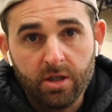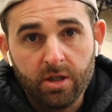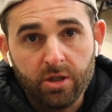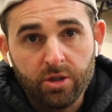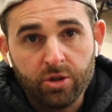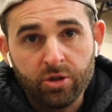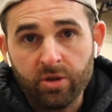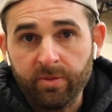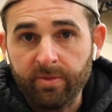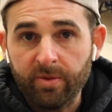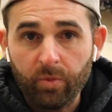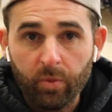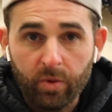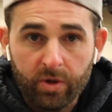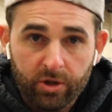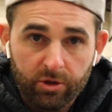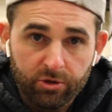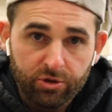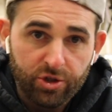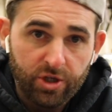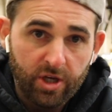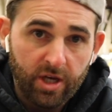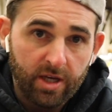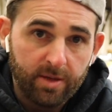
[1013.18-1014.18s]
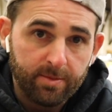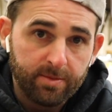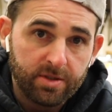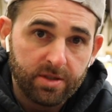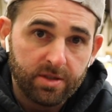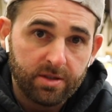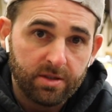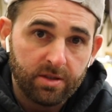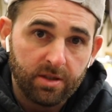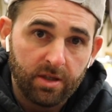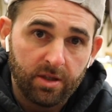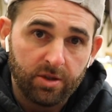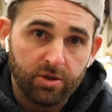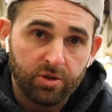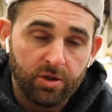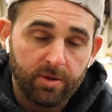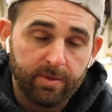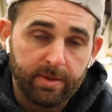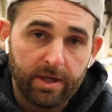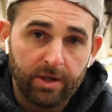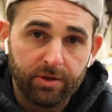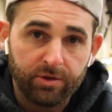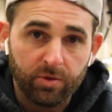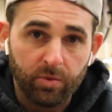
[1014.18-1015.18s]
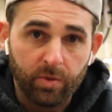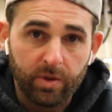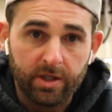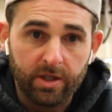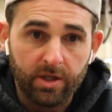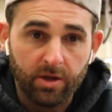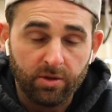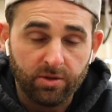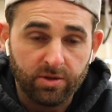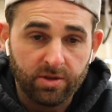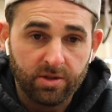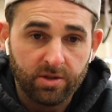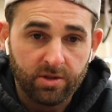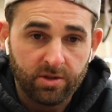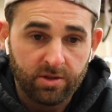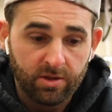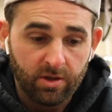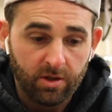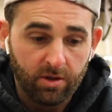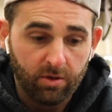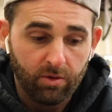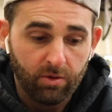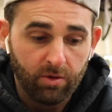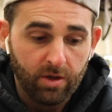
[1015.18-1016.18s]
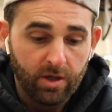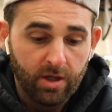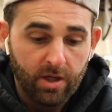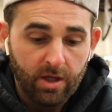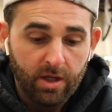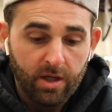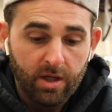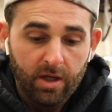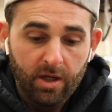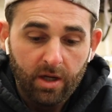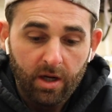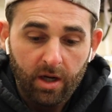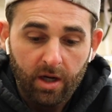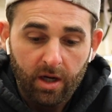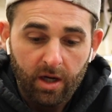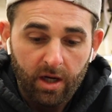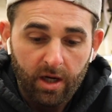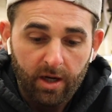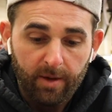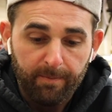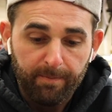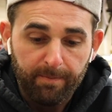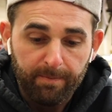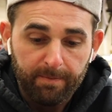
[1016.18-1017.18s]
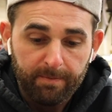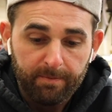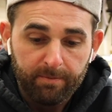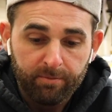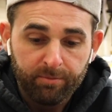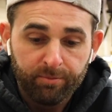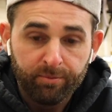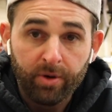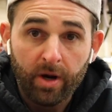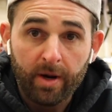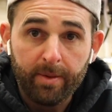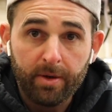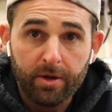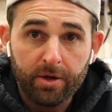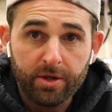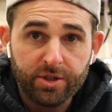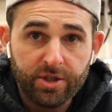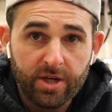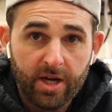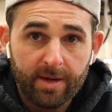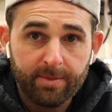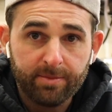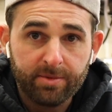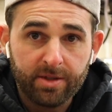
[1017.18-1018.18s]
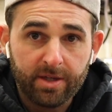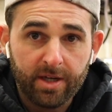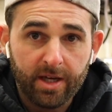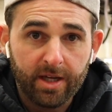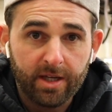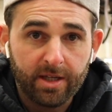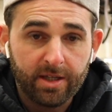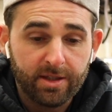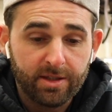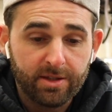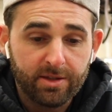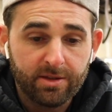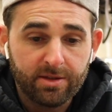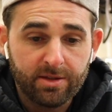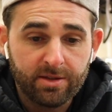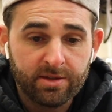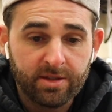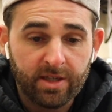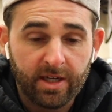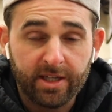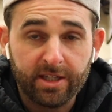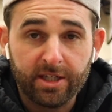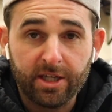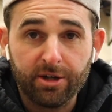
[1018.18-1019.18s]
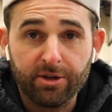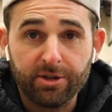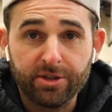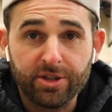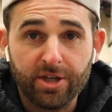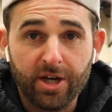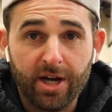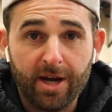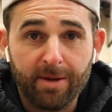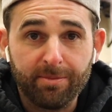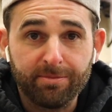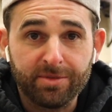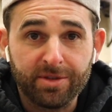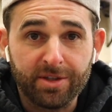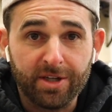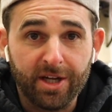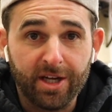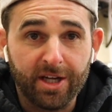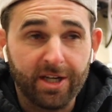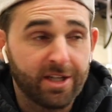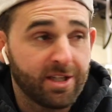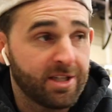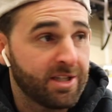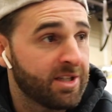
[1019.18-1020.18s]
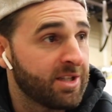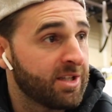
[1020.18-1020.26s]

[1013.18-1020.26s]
trimming window jambs and trimming out the windows. So primary job today, secondary job today,